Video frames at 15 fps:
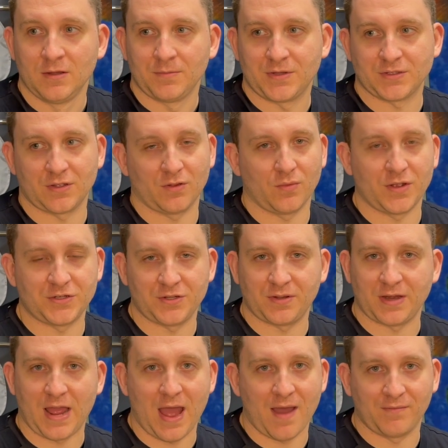Because otherwise, you can
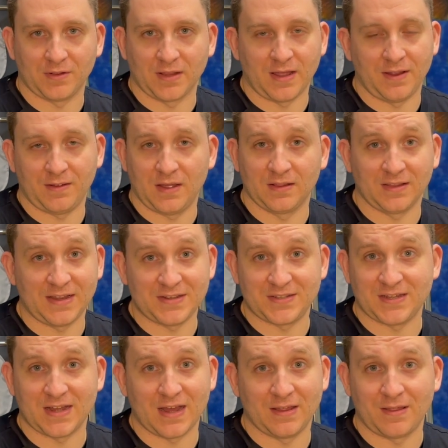have a lazy
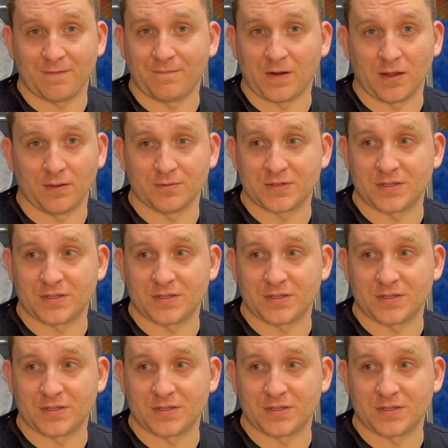eye that follows